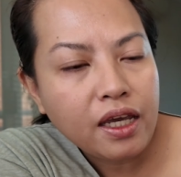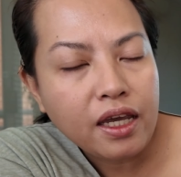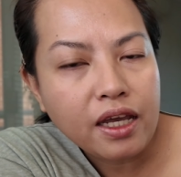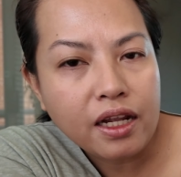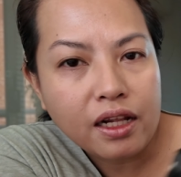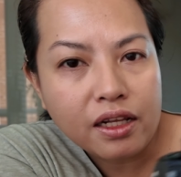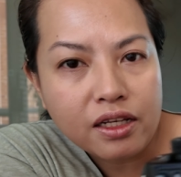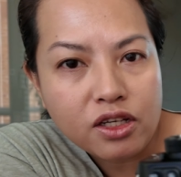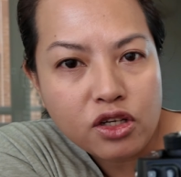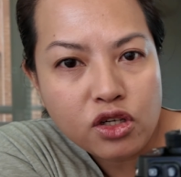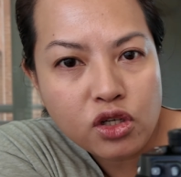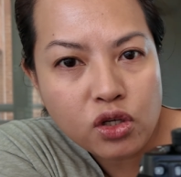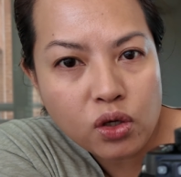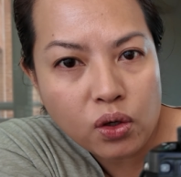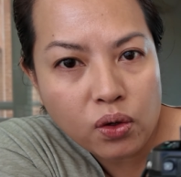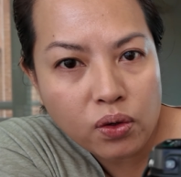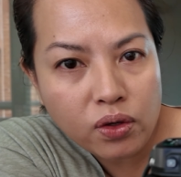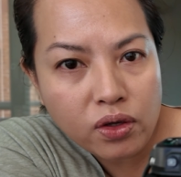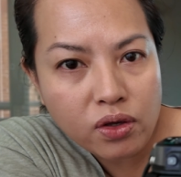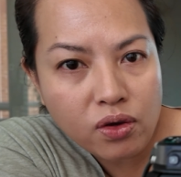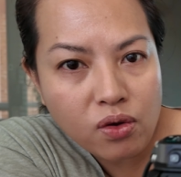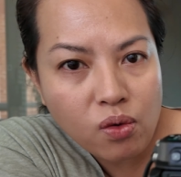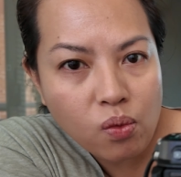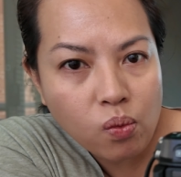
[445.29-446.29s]
it'll
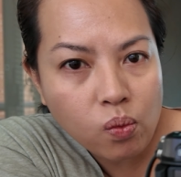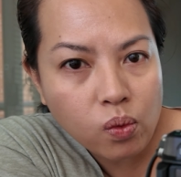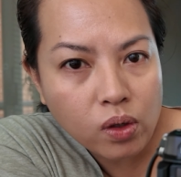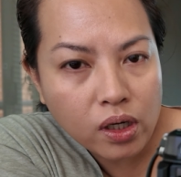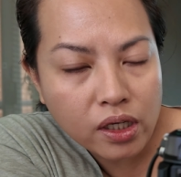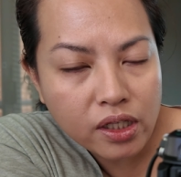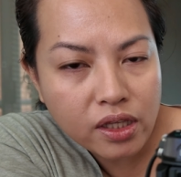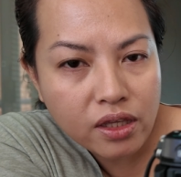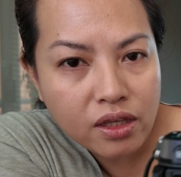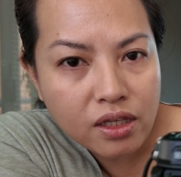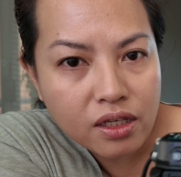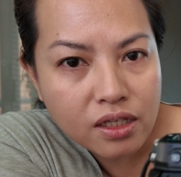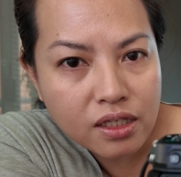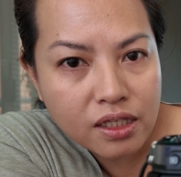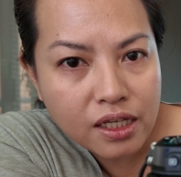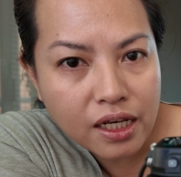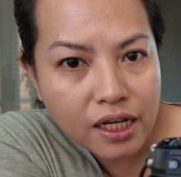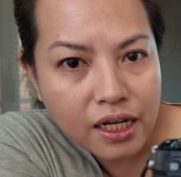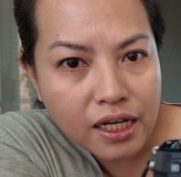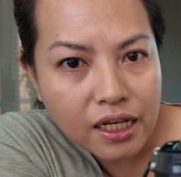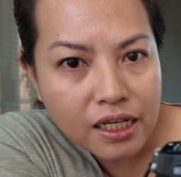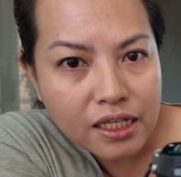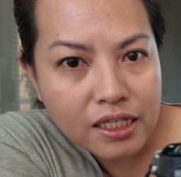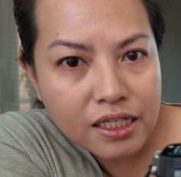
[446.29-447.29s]
show you what the
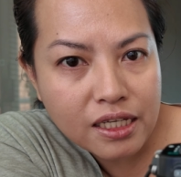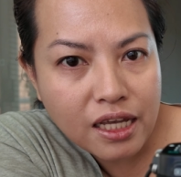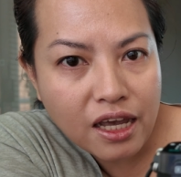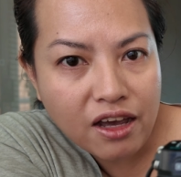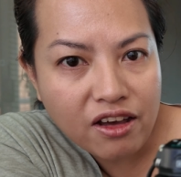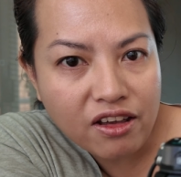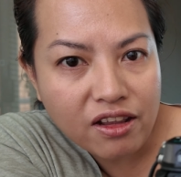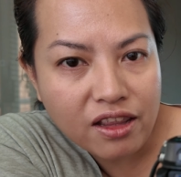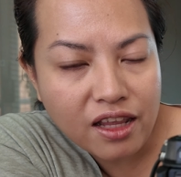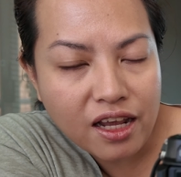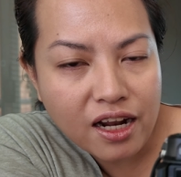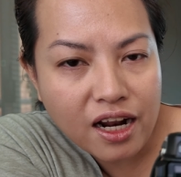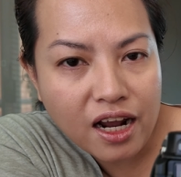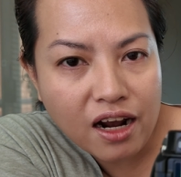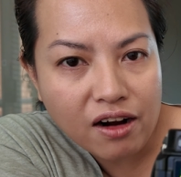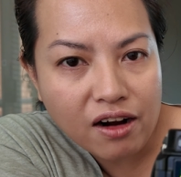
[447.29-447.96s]
settings have